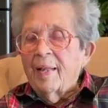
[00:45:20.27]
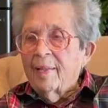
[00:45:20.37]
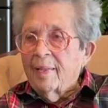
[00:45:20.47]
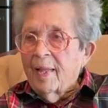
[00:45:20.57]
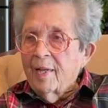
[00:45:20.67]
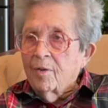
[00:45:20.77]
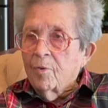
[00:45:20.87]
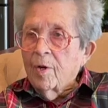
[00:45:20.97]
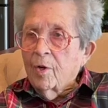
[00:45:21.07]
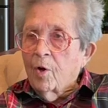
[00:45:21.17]
They'd
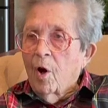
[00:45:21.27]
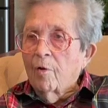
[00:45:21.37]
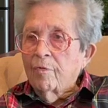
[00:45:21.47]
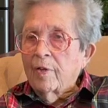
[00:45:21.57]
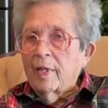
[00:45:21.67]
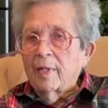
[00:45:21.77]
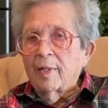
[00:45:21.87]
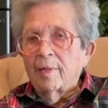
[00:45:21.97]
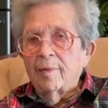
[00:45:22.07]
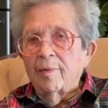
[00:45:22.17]
drink coffee
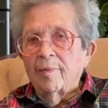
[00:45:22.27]
and